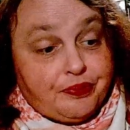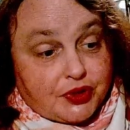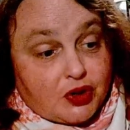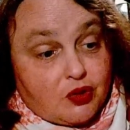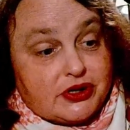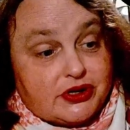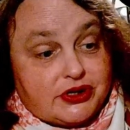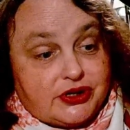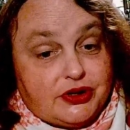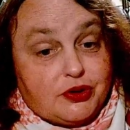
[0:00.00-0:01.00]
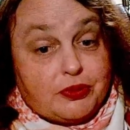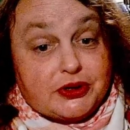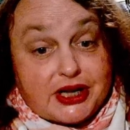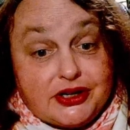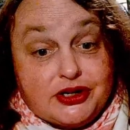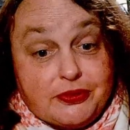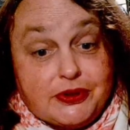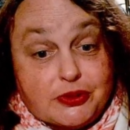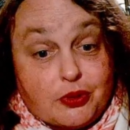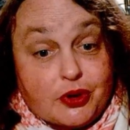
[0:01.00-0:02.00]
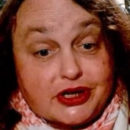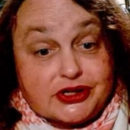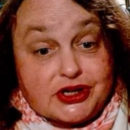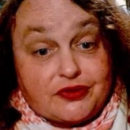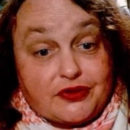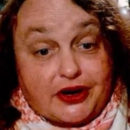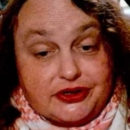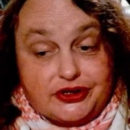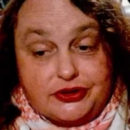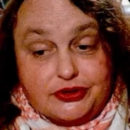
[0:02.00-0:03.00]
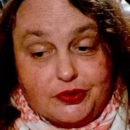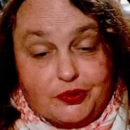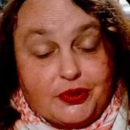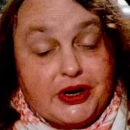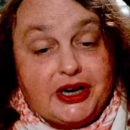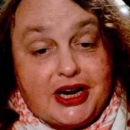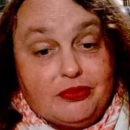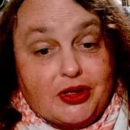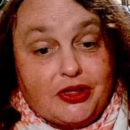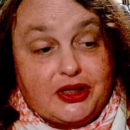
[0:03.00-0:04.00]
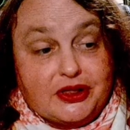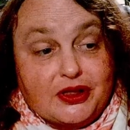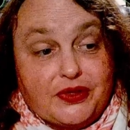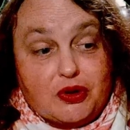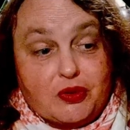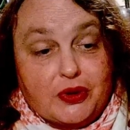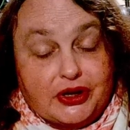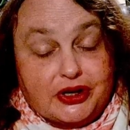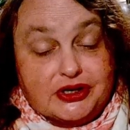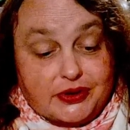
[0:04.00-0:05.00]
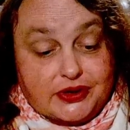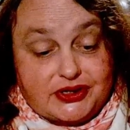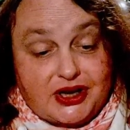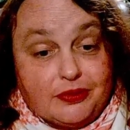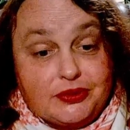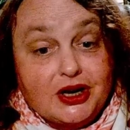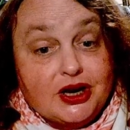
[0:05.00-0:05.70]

was to pretend to be supporting a ceasefire, to rename the thing that they were willing to accept,